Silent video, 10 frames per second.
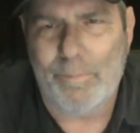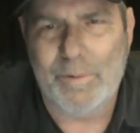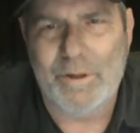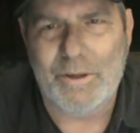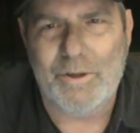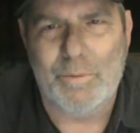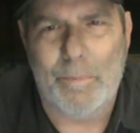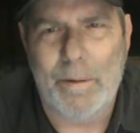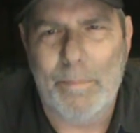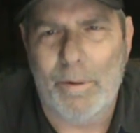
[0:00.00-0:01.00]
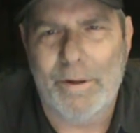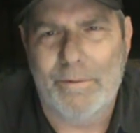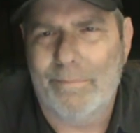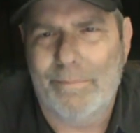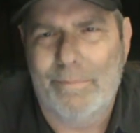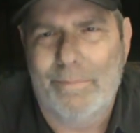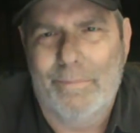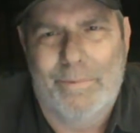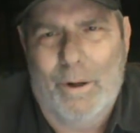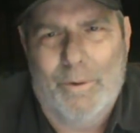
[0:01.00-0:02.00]
positions with people that
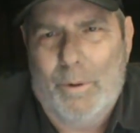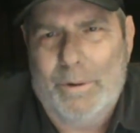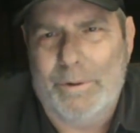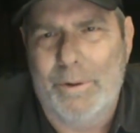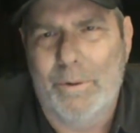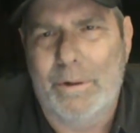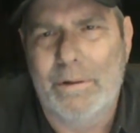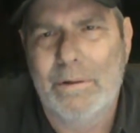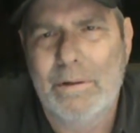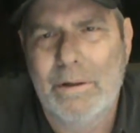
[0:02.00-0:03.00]
don't know what they're doing,